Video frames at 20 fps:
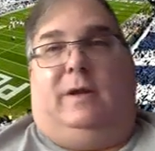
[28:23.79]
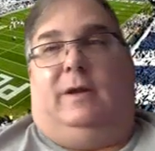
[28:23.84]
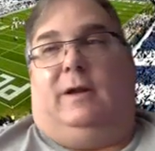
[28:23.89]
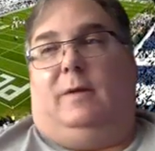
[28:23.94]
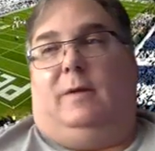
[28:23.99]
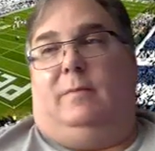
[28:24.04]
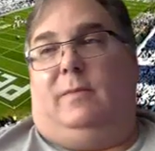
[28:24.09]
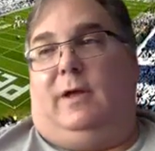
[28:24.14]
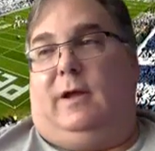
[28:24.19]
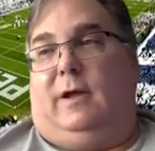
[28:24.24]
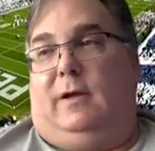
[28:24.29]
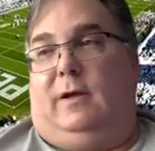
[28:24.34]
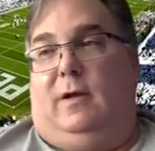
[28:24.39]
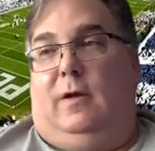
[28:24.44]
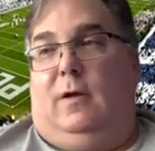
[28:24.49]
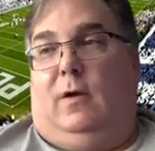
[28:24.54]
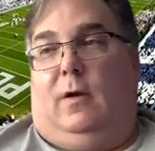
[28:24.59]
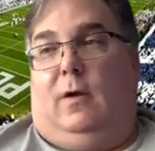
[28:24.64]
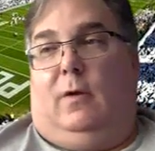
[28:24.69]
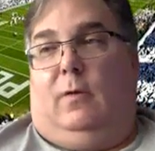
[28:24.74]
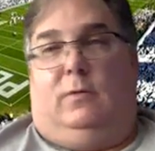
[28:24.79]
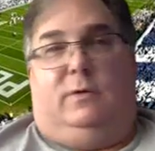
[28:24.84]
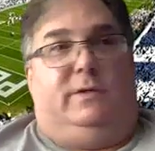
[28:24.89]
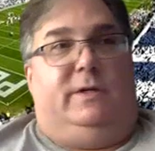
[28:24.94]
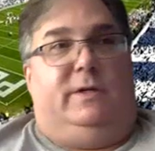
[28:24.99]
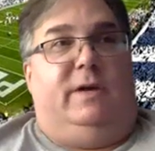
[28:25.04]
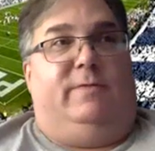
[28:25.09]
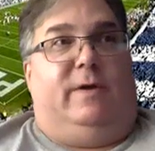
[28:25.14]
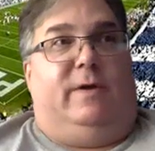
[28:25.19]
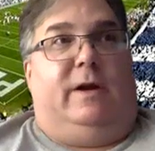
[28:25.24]
And I'm like, well,
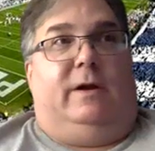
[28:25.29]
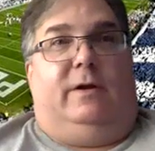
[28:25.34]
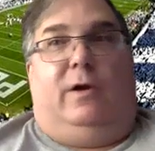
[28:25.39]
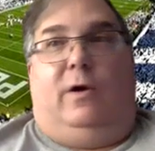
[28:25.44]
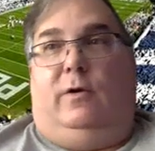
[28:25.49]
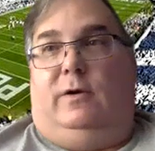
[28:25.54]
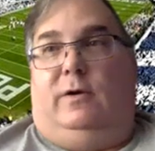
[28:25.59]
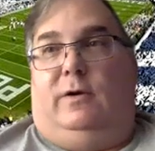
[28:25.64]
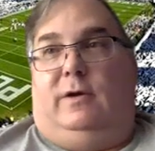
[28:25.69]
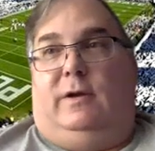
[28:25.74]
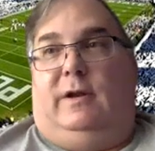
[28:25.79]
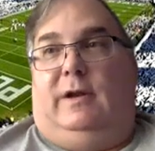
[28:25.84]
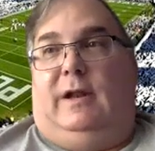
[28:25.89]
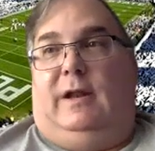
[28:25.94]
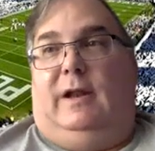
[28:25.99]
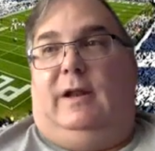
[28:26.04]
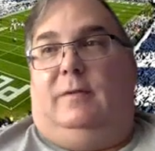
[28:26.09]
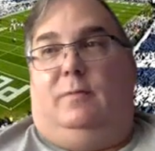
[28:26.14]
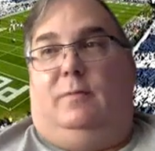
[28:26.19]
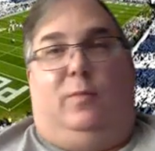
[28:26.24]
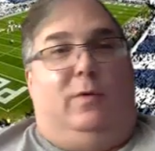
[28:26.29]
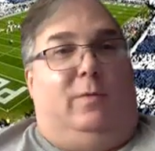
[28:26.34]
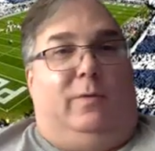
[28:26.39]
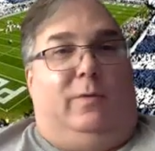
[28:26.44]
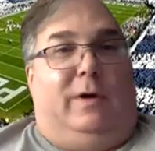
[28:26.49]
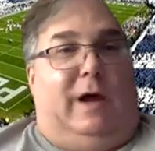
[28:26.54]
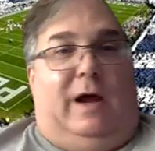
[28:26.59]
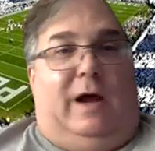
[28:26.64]
gee, if I'd have known you needed more work,